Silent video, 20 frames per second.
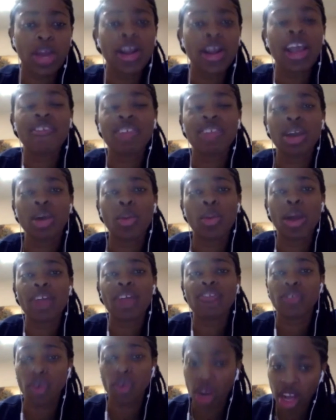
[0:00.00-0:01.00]
So we are giving
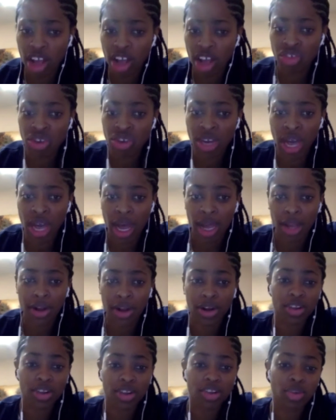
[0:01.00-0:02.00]
away
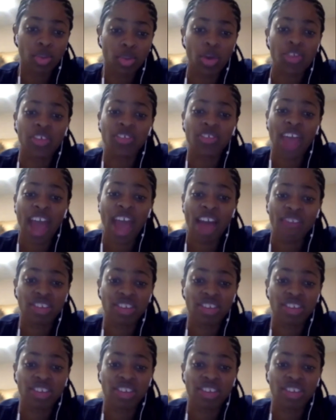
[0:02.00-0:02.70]
$400 worth of